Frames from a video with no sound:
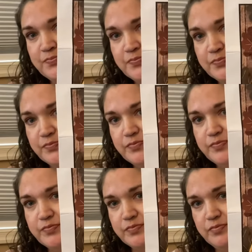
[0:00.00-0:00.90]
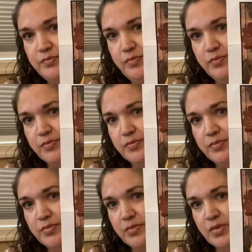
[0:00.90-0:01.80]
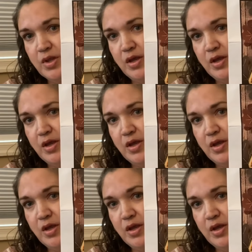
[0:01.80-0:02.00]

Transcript: Nobody speaks.